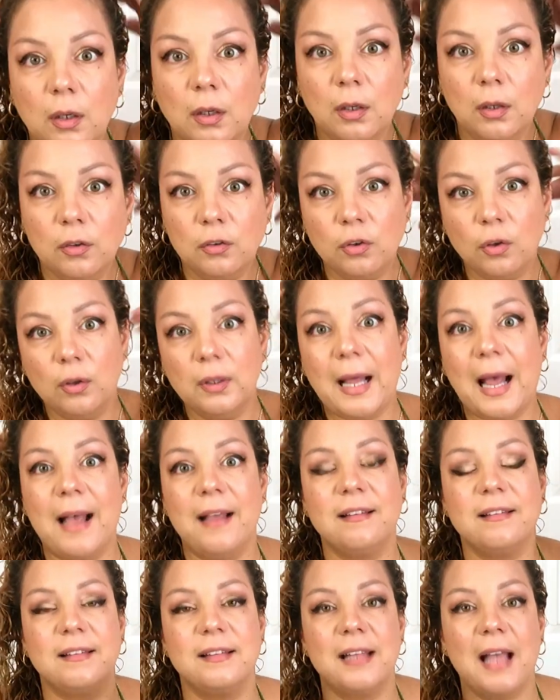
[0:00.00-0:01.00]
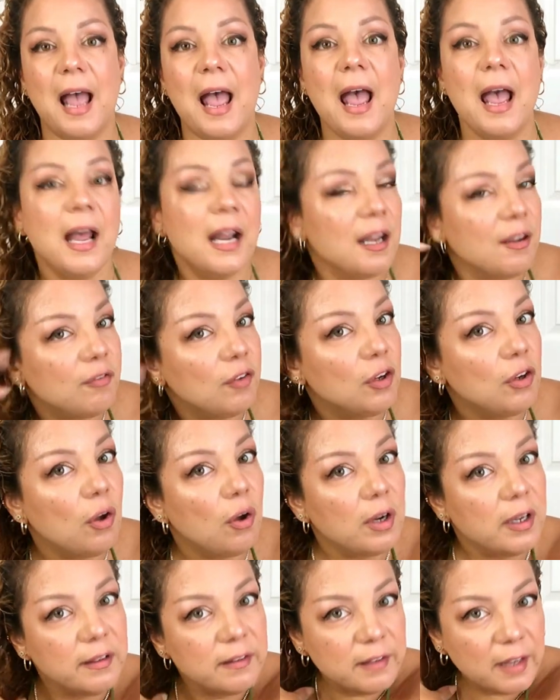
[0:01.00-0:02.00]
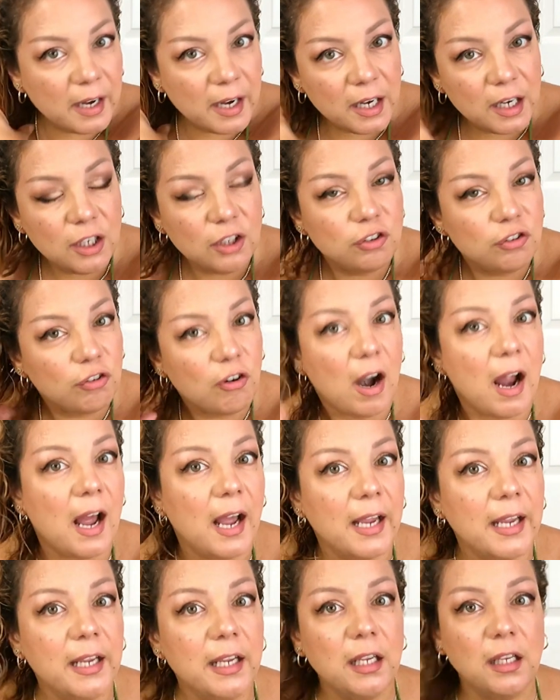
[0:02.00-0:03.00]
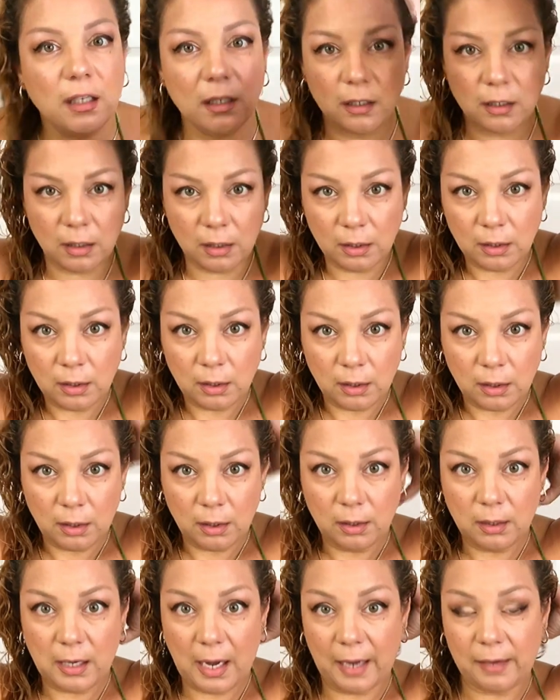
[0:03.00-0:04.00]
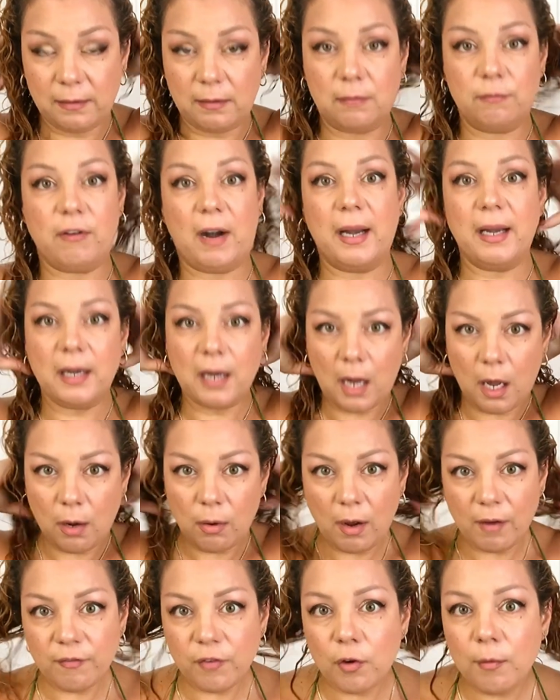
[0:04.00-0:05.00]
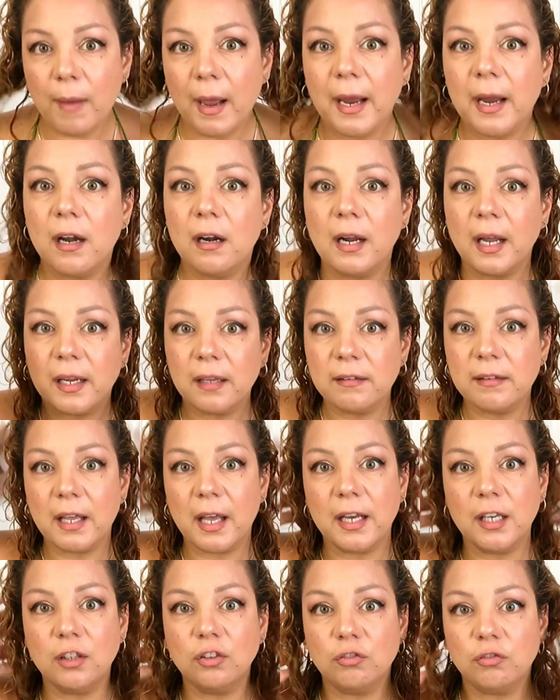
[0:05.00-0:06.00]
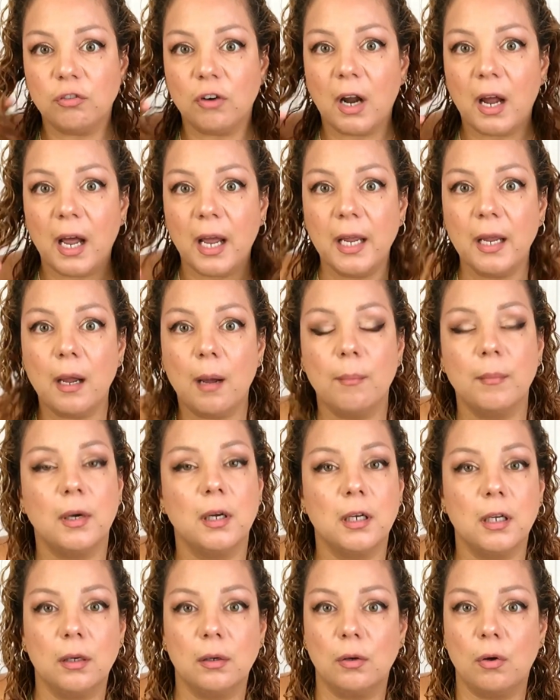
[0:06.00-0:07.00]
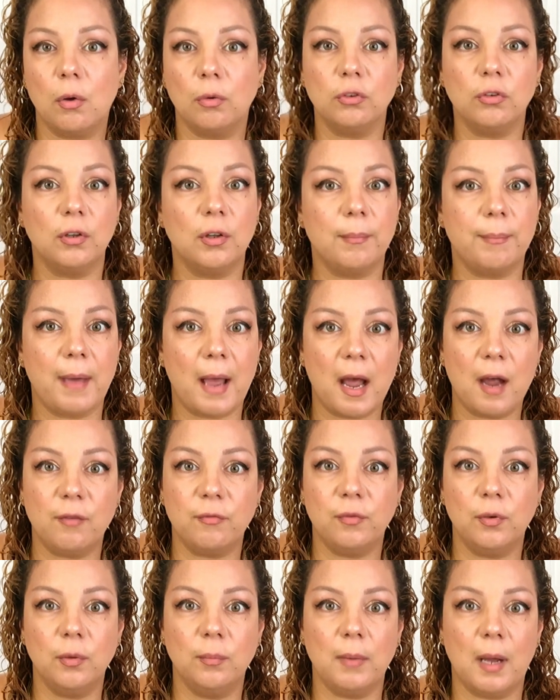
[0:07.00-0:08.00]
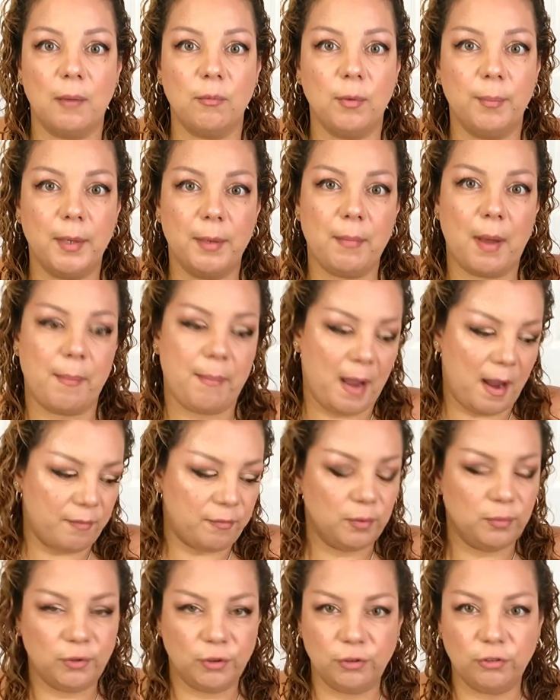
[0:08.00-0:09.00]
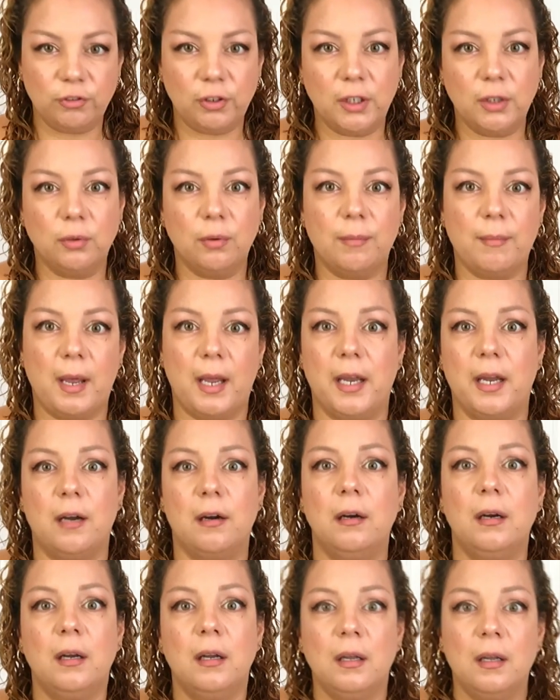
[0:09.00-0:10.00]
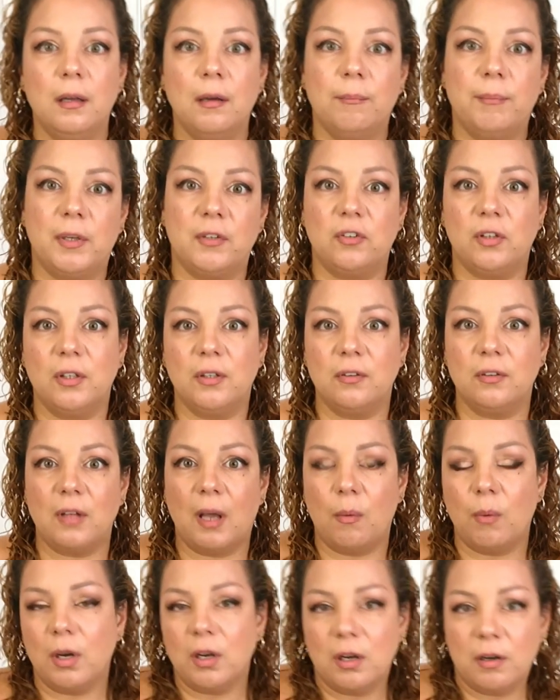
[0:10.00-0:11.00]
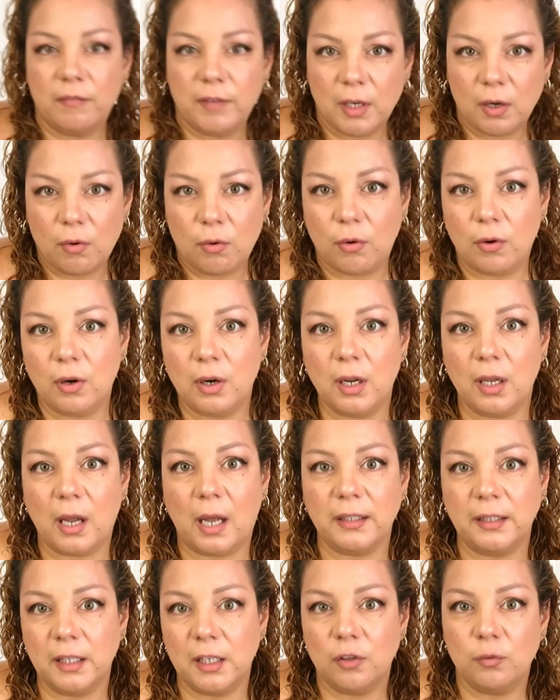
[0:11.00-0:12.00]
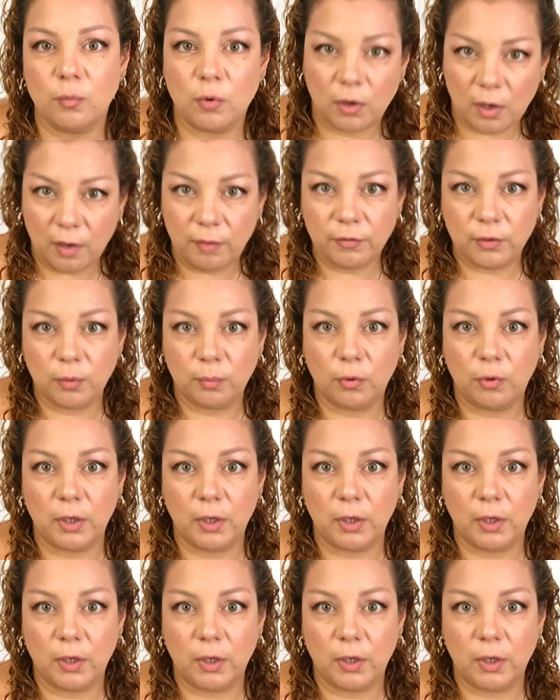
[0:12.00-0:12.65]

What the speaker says: So that's that. And if you notice your hair drying, like right now I feel my hair like it's getting dry. I'm gonna go to the bathroom. I will be in my bathroom usually doing my hair, but since I wanted to record, I think it's more comfortable